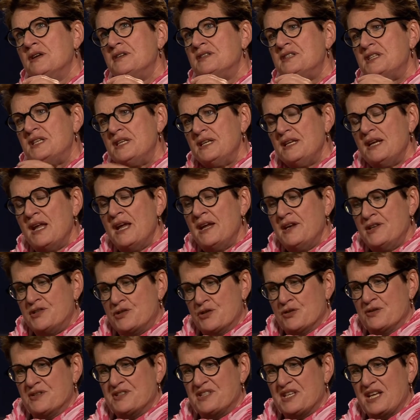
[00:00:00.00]

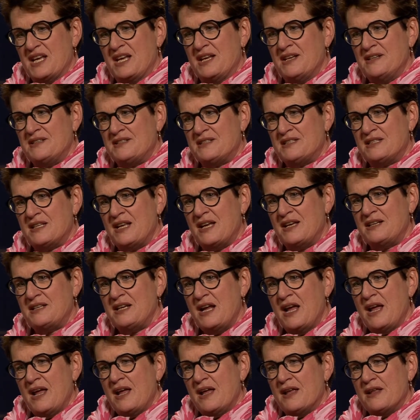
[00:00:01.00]
teenagers is that
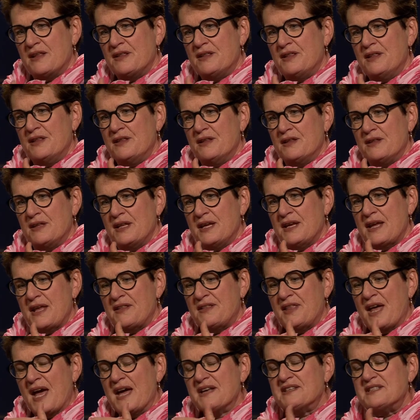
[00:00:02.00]

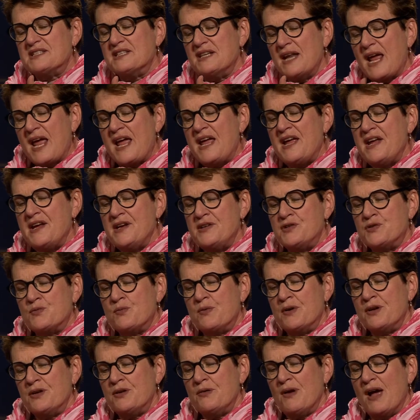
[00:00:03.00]
that's an age
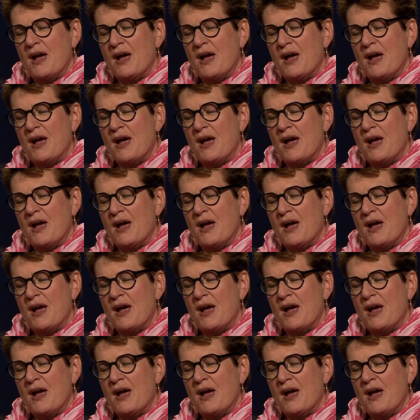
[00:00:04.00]
where